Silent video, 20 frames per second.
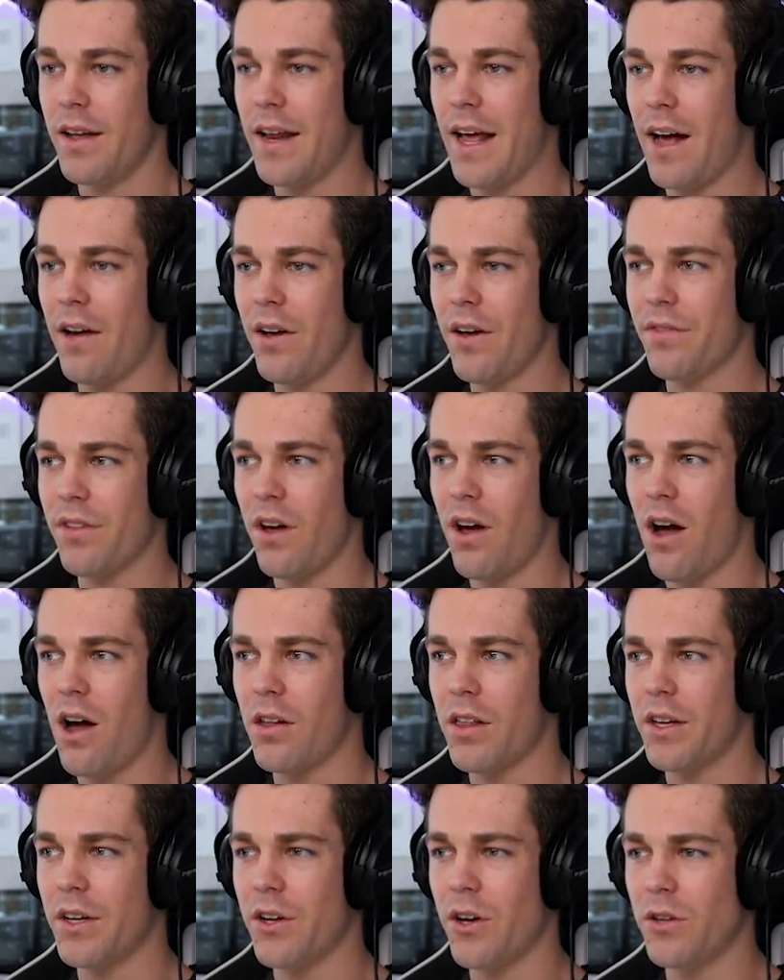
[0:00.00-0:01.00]
And now if the
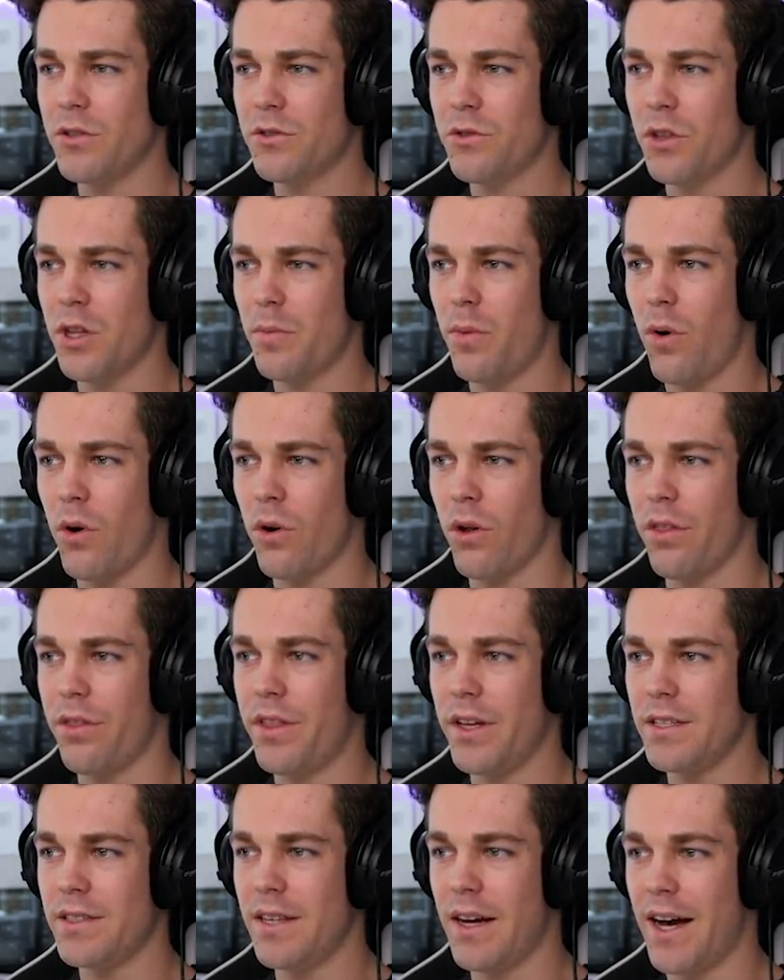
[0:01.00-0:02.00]
hoglin goes through the portal
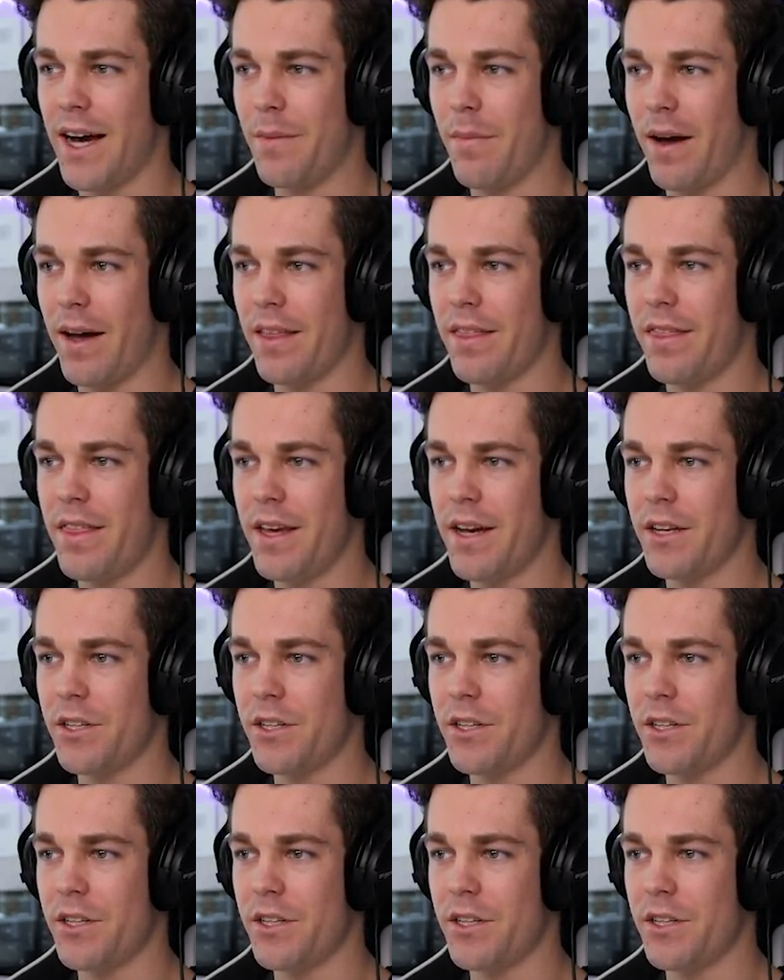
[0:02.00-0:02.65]
this time, I think